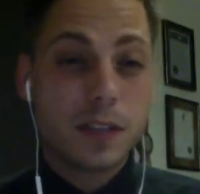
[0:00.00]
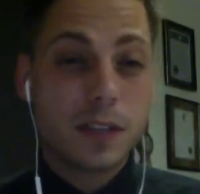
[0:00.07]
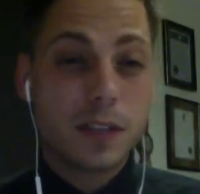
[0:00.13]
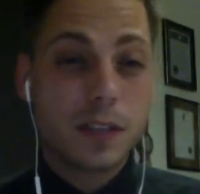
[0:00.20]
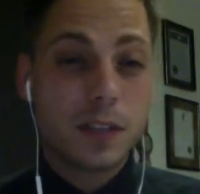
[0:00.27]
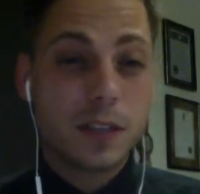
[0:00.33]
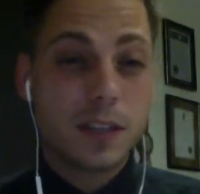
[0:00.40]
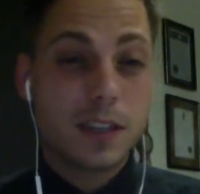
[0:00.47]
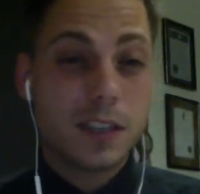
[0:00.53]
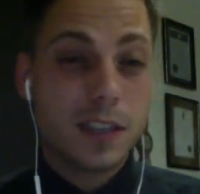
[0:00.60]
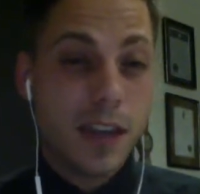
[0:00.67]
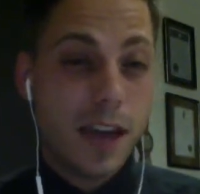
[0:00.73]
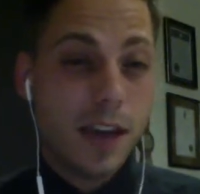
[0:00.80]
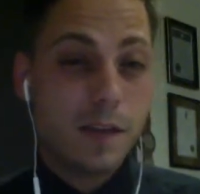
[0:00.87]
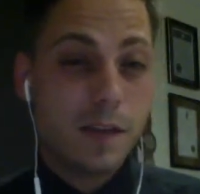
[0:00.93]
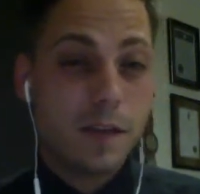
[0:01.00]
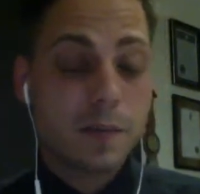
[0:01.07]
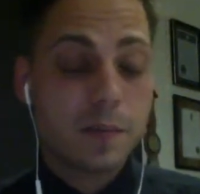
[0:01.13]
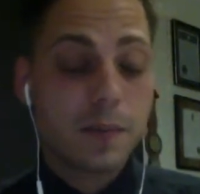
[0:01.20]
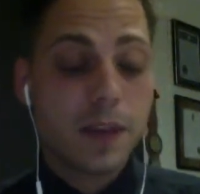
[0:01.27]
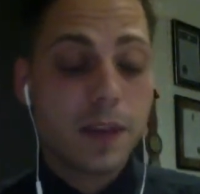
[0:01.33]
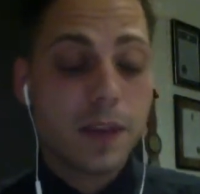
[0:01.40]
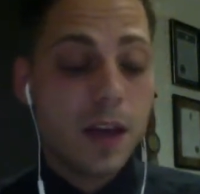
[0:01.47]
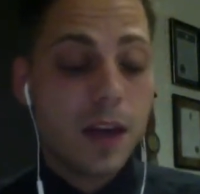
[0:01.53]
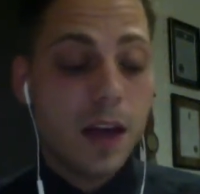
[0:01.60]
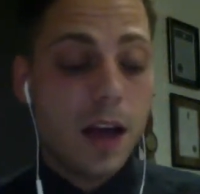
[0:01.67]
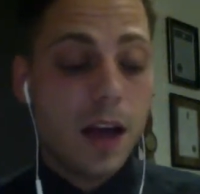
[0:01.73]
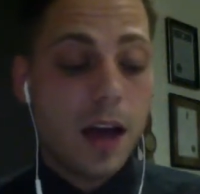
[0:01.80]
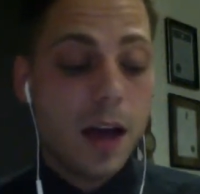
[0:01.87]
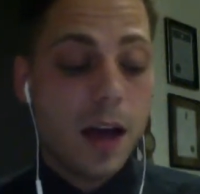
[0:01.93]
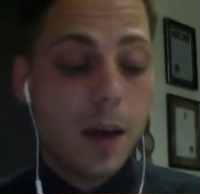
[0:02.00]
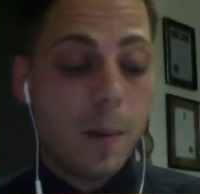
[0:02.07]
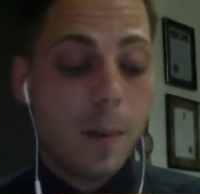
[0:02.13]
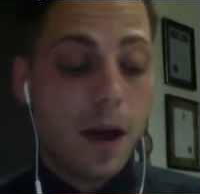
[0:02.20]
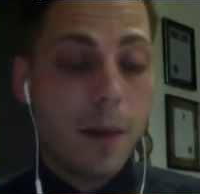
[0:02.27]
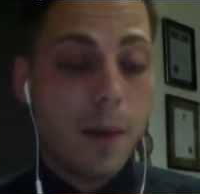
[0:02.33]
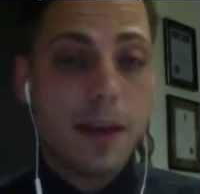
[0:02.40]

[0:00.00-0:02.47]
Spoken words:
to TAFE. I